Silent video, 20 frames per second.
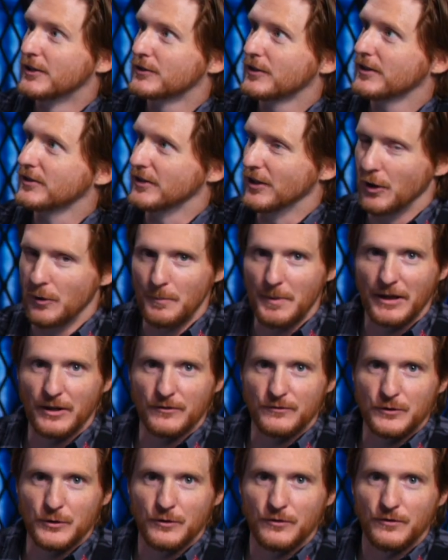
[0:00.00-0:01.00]
So there's a little better
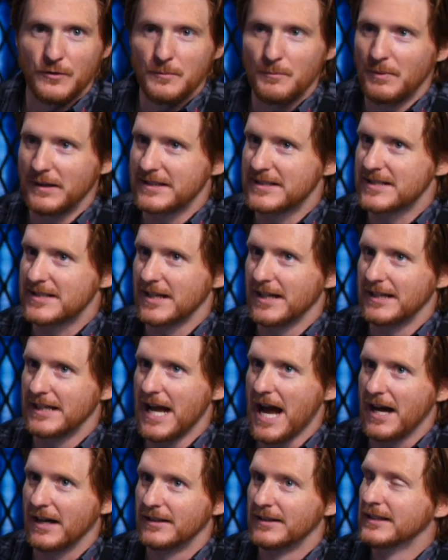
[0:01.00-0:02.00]
view of him. But uh,
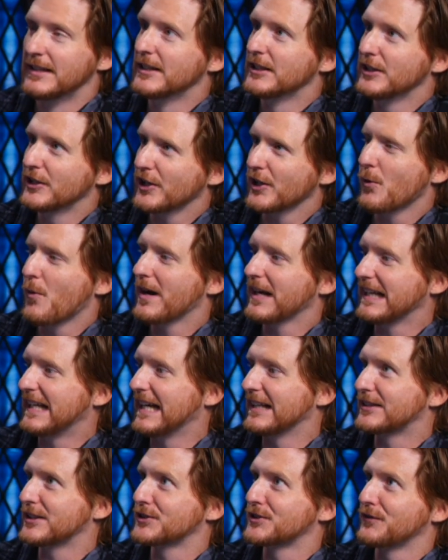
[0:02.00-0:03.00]
yeah, you're going to want to
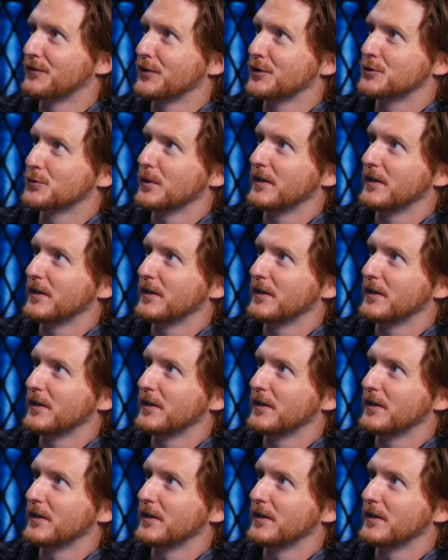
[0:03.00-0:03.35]
get this if you're a